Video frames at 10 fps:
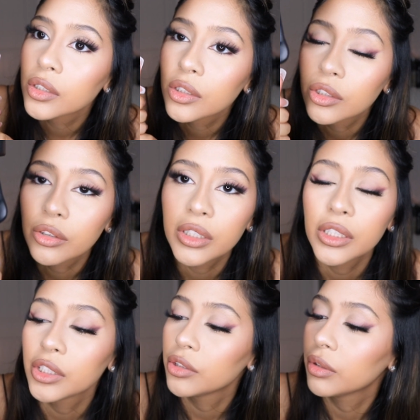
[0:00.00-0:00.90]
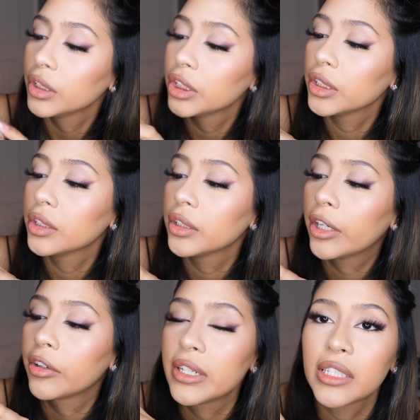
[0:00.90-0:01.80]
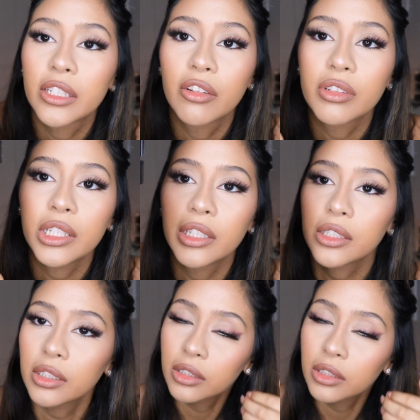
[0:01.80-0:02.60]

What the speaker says: So it's in 200 degrees Celsius.